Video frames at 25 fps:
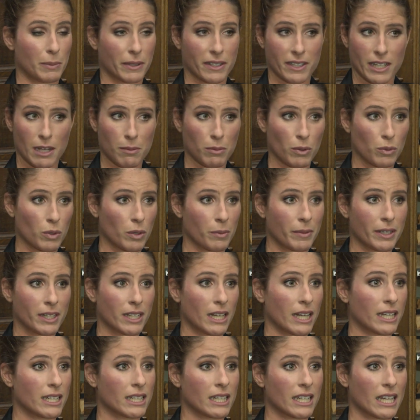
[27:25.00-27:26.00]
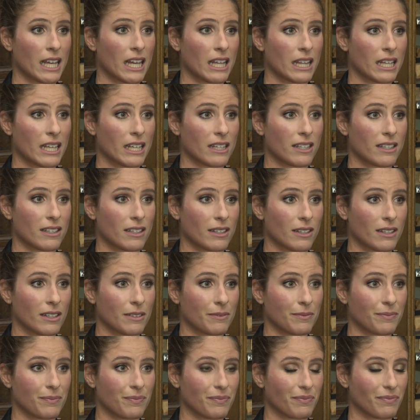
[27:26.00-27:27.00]
because I'm a woman, I didn't get this
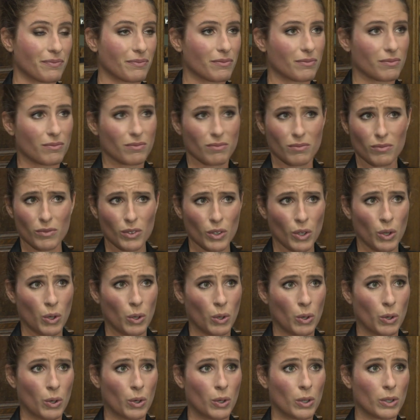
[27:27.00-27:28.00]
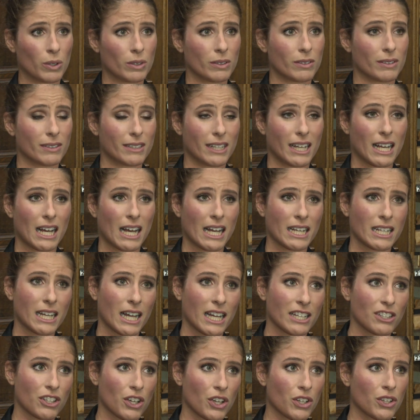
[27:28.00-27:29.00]
or I,
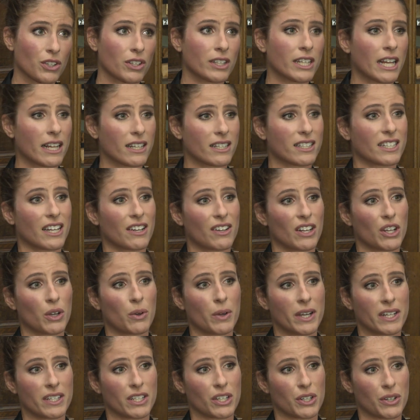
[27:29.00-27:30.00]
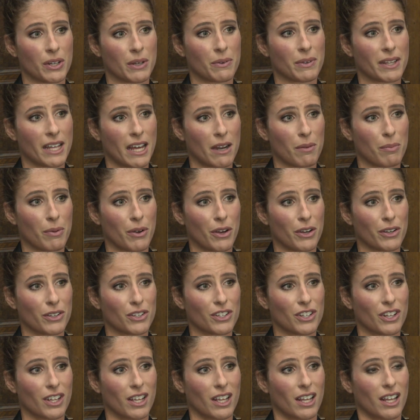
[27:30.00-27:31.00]
I don't necessarily always agree with that
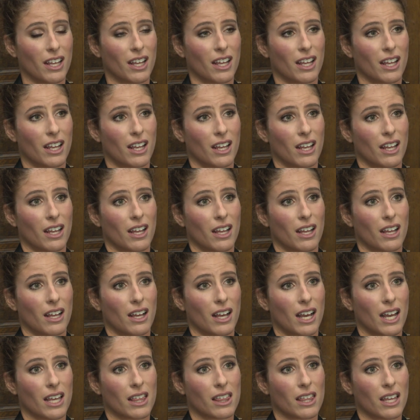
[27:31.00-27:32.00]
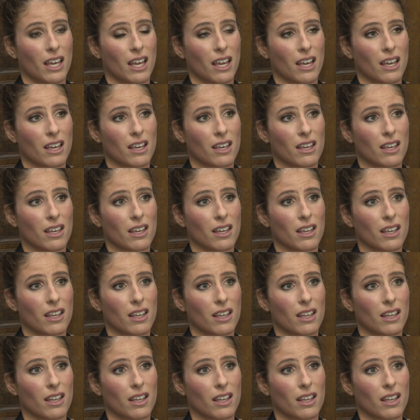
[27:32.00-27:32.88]
approach. I think